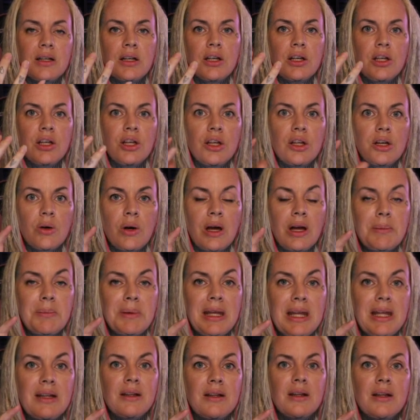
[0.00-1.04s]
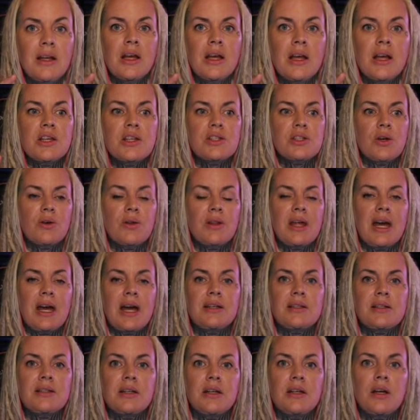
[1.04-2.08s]
You know what I mean? So
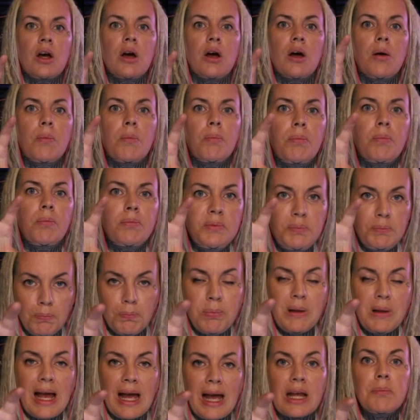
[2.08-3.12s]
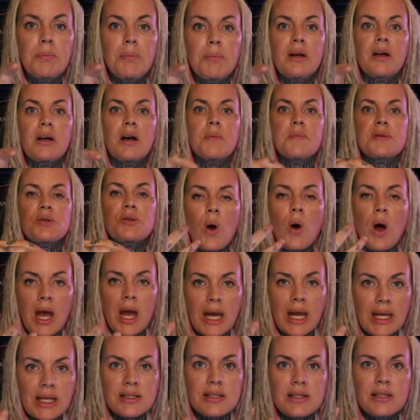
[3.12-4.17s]
that black becomes
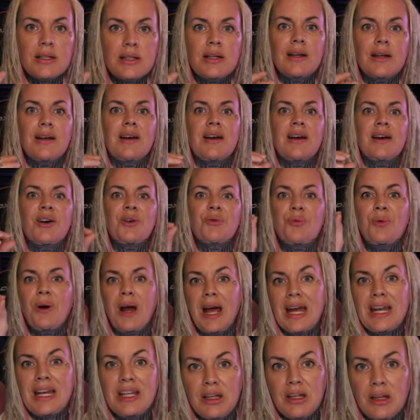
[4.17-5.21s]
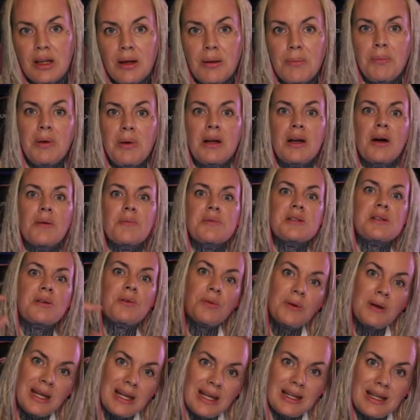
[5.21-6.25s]
white, red becomes
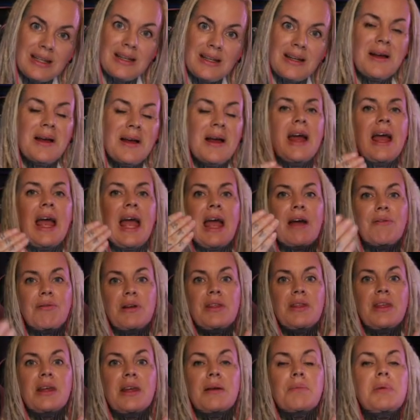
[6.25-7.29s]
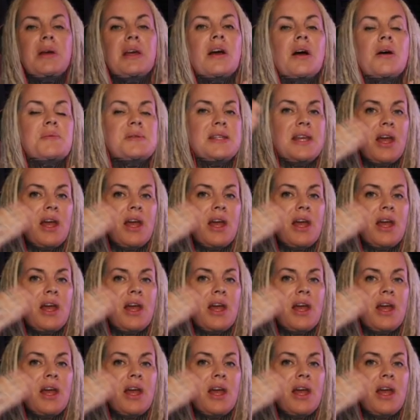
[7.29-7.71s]
green, everything becomes the